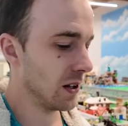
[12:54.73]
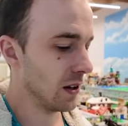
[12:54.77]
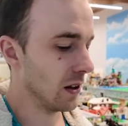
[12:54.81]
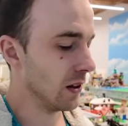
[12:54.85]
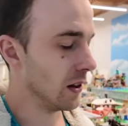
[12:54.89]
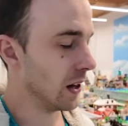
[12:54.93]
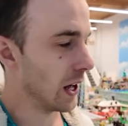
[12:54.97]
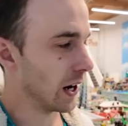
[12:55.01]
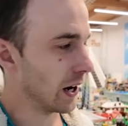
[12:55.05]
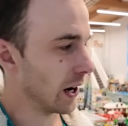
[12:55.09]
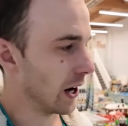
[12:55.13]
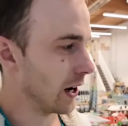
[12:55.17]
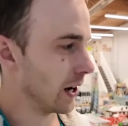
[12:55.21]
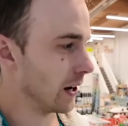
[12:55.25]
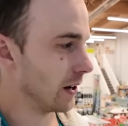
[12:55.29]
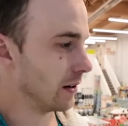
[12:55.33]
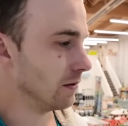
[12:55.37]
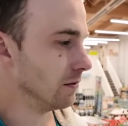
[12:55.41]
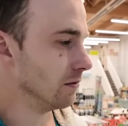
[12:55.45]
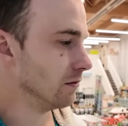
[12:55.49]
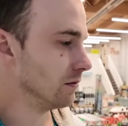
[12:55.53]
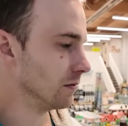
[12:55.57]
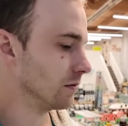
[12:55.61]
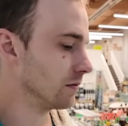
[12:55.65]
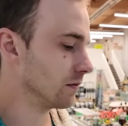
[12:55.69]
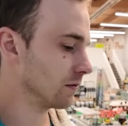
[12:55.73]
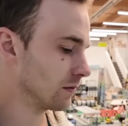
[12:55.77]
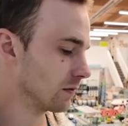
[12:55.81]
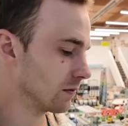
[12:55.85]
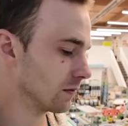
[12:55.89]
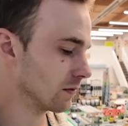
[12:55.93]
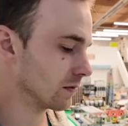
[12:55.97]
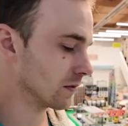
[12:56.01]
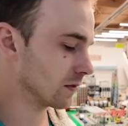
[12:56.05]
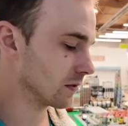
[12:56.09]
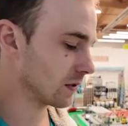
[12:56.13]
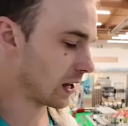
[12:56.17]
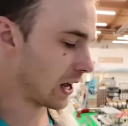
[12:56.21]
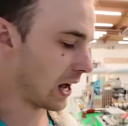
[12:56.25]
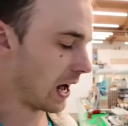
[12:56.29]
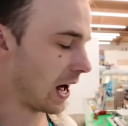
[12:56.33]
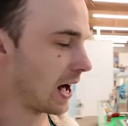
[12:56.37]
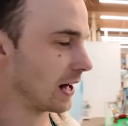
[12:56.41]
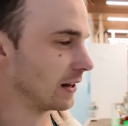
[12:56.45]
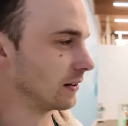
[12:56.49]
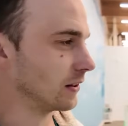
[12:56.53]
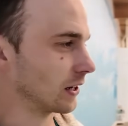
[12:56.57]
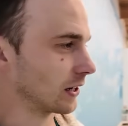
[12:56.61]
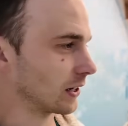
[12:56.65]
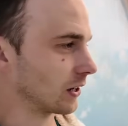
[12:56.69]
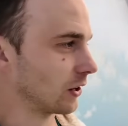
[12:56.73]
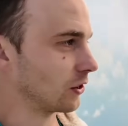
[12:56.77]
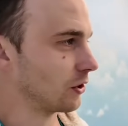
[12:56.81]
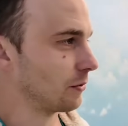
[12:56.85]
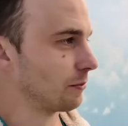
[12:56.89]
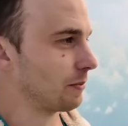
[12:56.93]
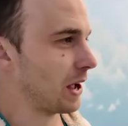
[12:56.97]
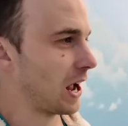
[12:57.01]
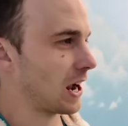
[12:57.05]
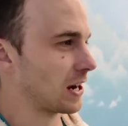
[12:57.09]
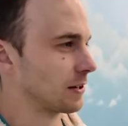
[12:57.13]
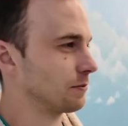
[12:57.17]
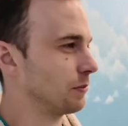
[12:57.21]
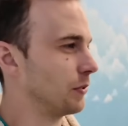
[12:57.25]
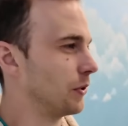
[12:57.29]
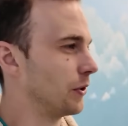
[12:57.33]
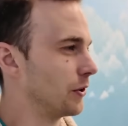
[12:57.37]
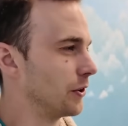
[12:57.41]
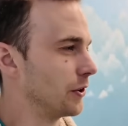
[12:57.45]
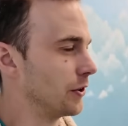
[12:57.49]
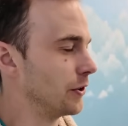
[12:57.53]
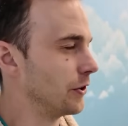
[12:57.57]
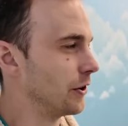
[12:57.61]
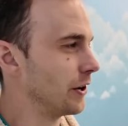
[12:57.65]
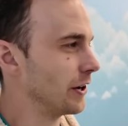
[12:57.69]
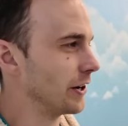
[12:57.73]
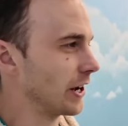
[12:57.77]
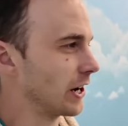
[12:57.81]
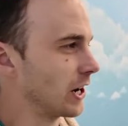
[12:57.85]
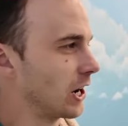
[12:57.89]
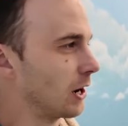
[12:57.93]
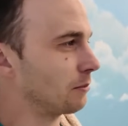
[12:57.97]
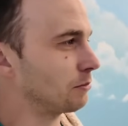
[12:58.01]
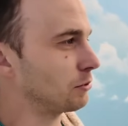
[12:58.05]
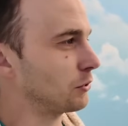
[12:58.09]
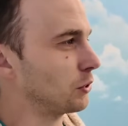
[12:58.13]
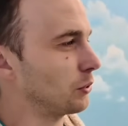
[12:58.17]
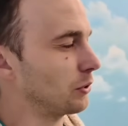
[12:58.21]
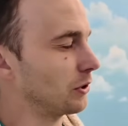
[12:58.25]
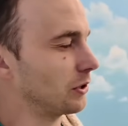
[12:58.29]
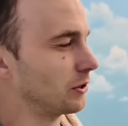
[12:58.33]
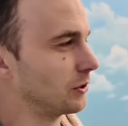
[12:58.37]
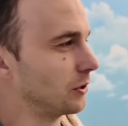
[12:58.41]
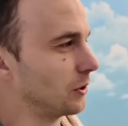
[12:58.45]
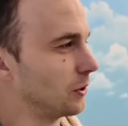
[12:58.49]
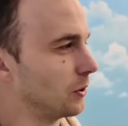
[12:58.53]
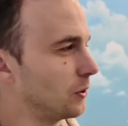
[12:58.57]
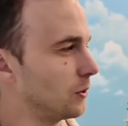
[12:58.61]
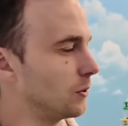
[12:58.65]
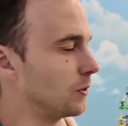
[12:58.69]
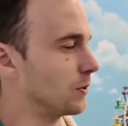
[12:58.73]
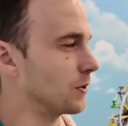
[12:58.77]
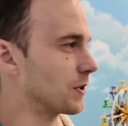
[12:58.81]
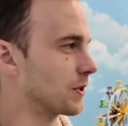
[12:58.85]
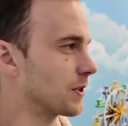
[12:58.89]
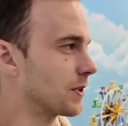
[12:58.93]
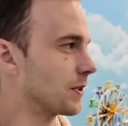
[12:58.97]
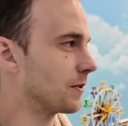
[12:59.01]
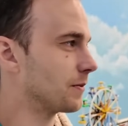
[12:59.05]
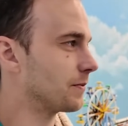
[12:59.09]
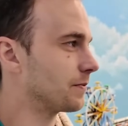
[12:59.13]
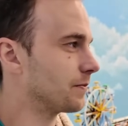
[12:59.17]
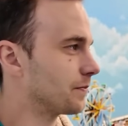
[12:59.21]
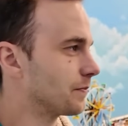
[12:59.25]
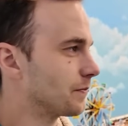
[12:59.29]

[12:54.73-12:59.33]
that I had like on the back burner, and I uploaded those.